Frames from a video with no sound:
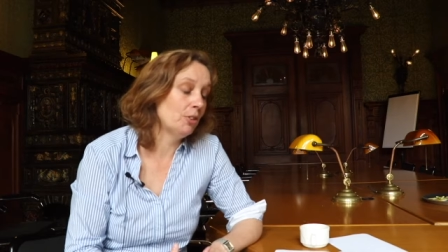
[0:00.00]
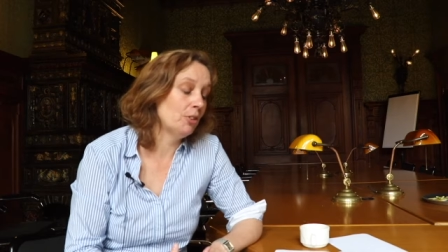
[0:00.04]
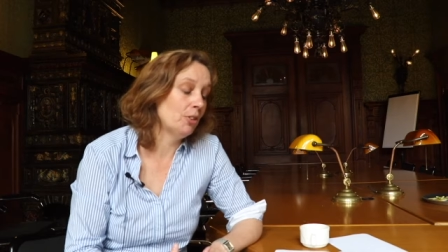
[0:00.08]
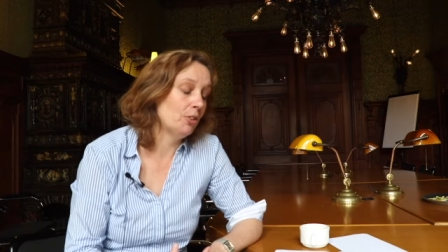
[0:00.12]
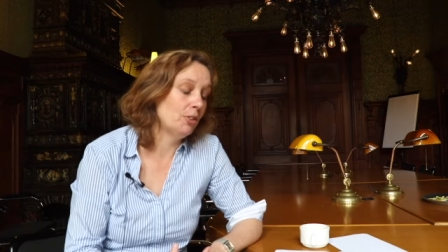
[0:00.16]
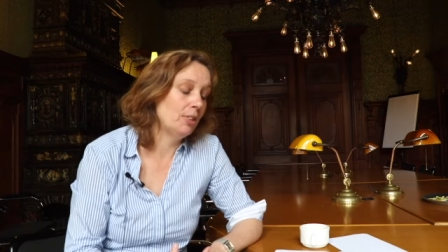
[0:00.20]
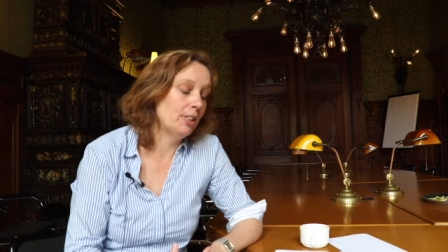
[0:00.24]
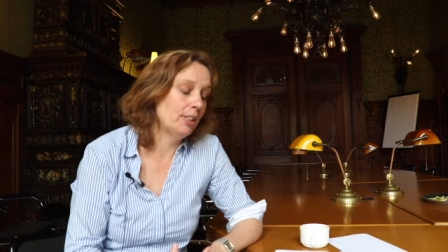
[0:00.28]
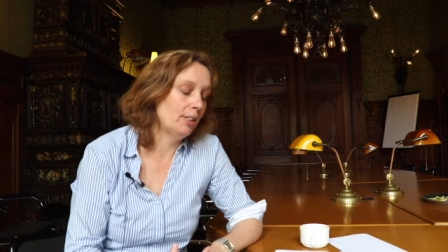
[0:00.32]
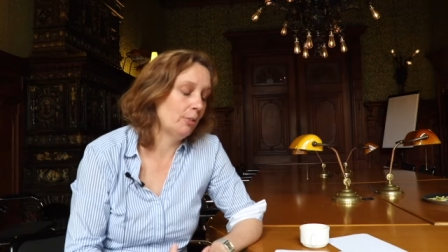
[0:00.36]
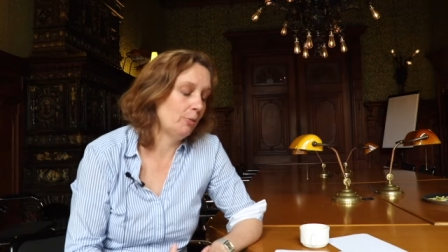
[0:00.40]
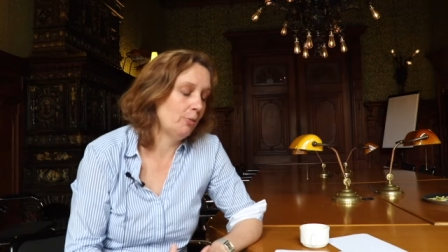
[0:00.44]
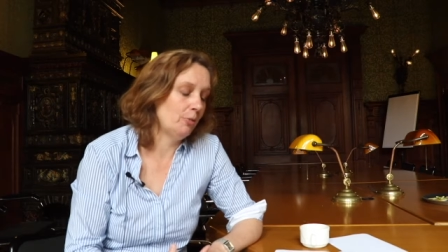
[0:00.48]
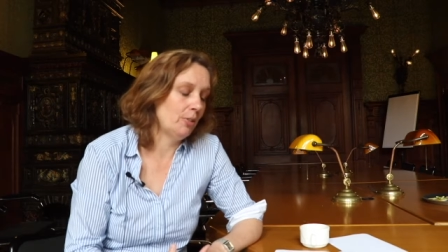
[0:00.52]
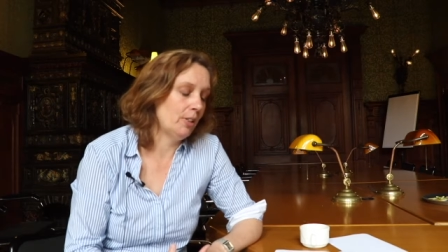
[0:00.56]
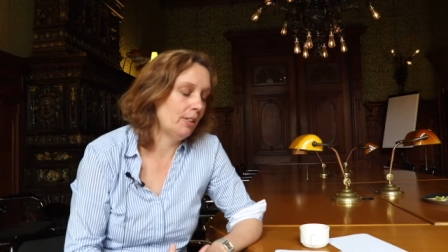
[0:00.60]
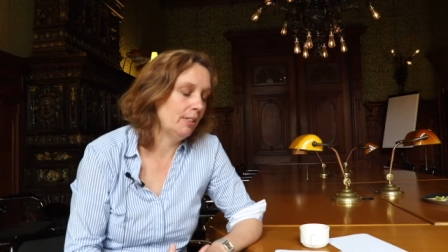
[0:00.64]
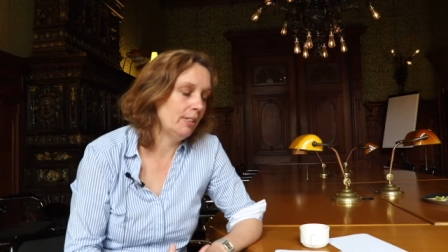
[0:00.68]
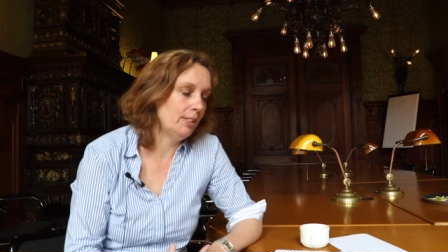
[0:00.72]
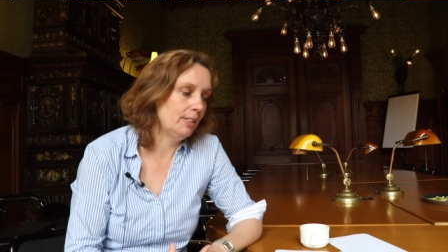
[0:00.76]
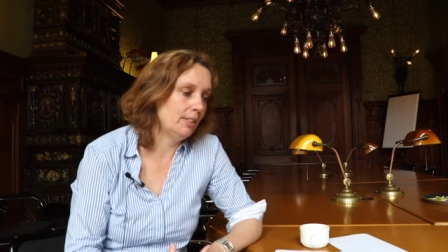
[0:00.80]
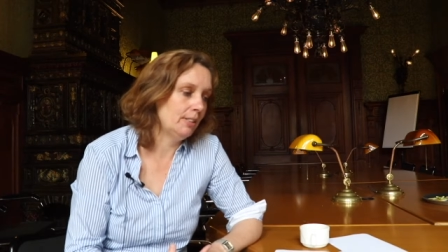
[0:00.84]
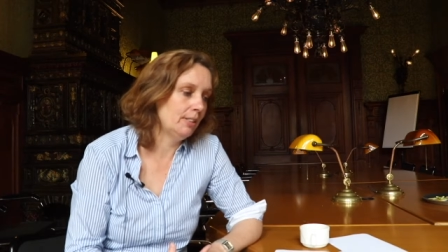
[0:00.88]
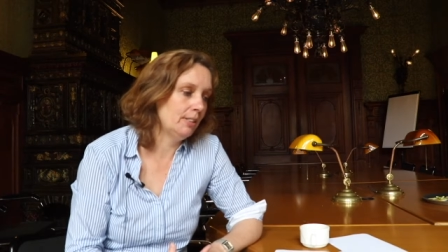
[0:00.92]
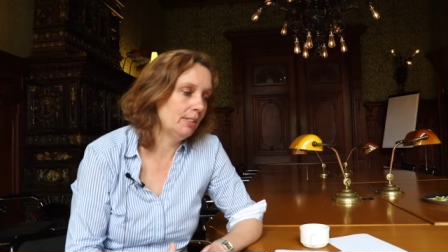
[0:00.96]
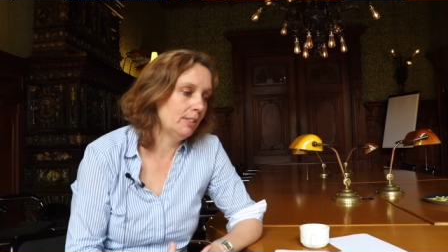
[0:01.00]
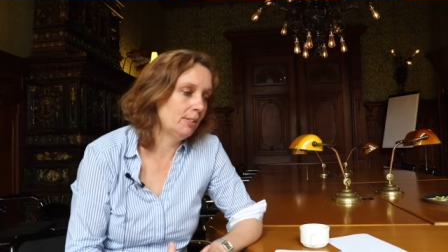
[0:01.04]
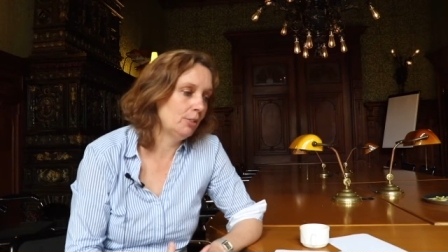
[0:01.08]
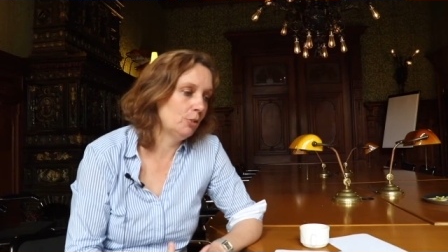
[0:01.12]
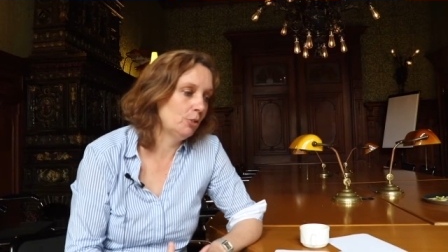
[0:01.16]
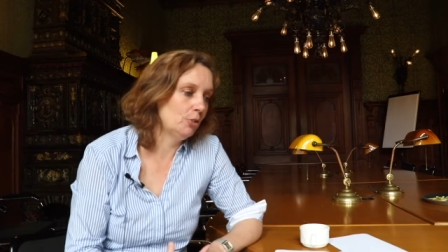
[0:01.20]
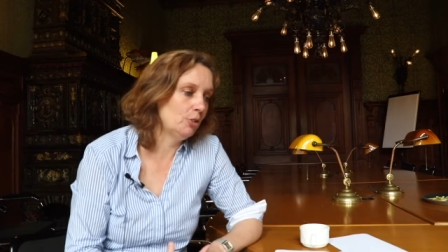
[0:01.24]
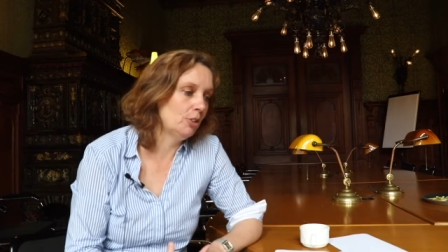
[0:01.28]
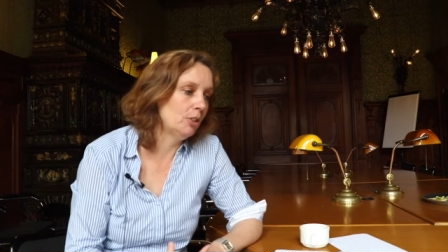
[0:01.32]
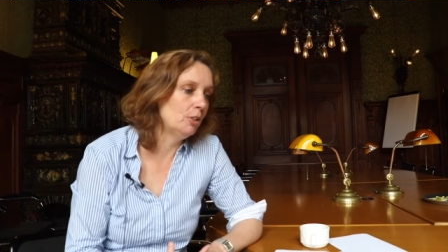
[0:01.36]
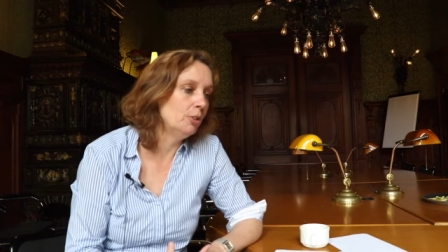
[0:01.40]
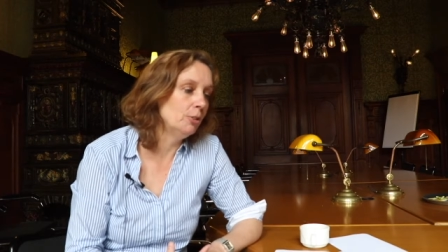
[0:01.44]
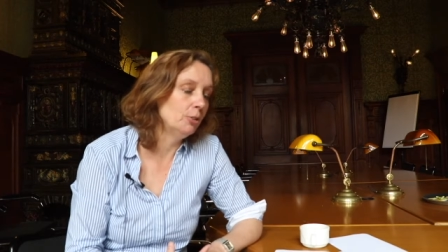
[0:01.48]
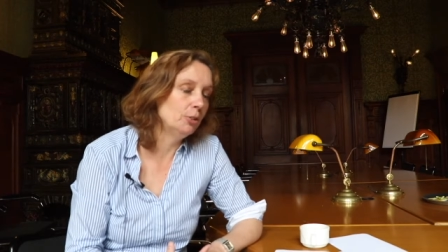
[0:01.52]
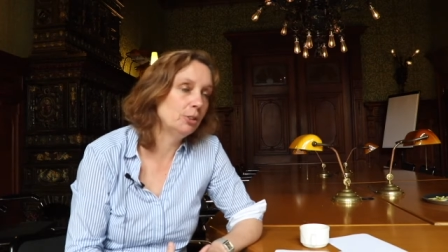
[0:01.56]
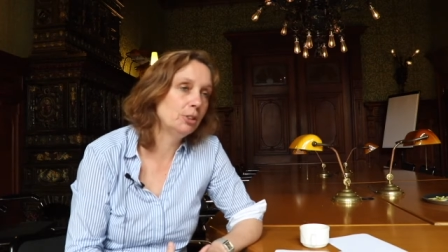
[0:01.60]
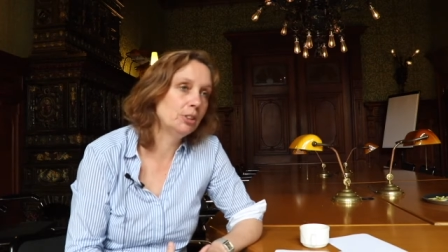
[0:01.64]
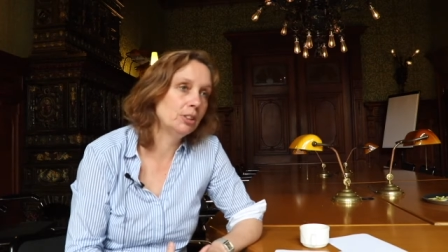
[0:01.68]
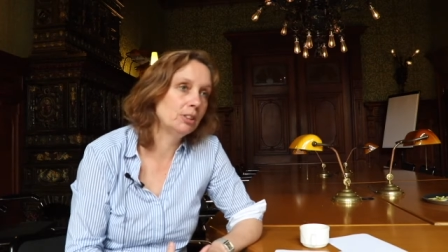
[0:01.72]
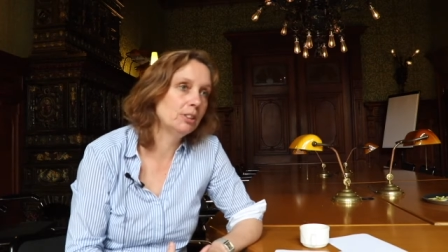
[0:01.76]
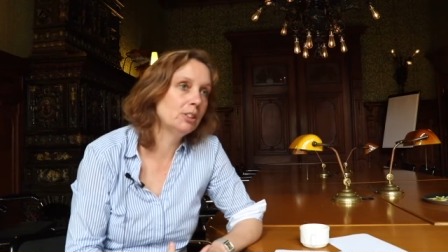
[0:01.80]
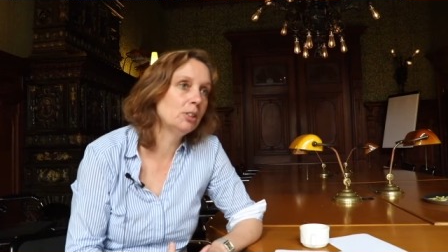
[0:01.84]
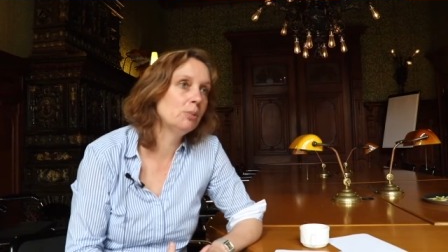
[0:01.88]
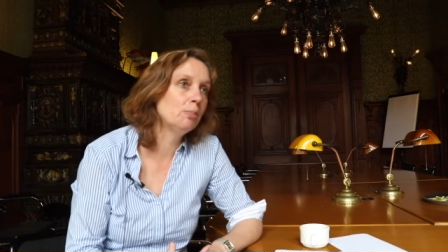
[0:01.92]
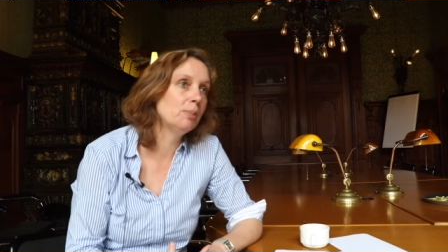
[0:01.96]
So there are various
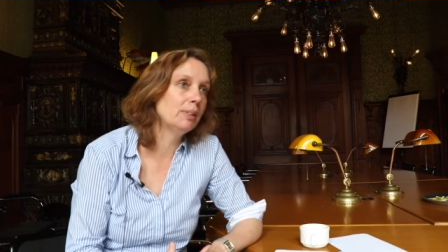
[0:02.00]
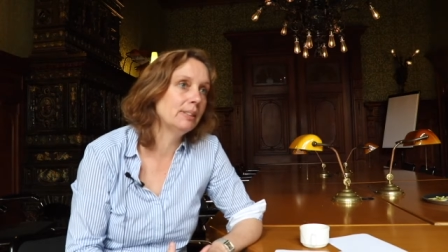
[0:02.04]
solutions,